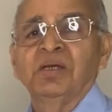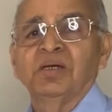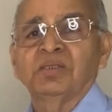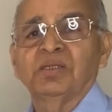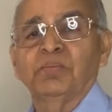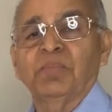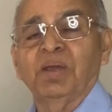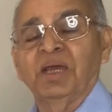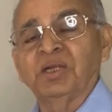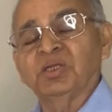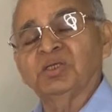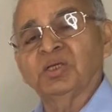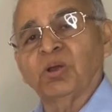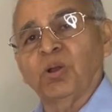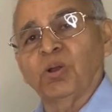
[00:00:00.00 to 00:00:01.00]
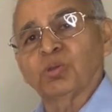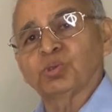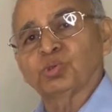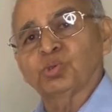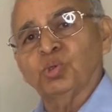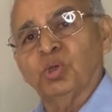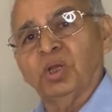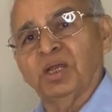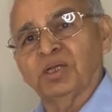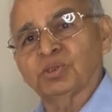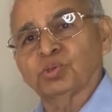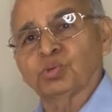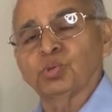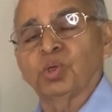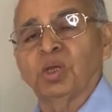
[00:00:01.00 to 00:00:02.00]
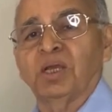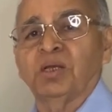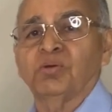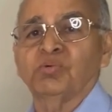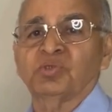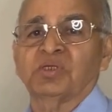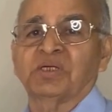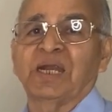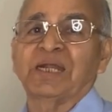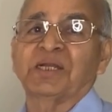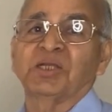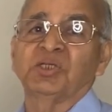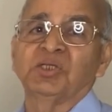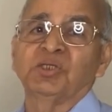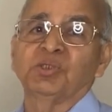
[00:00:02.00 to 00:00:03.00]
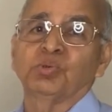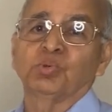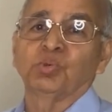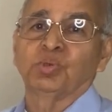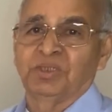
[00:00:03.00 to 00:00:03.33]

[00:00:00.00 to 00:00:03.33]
the manager also has to have strategies to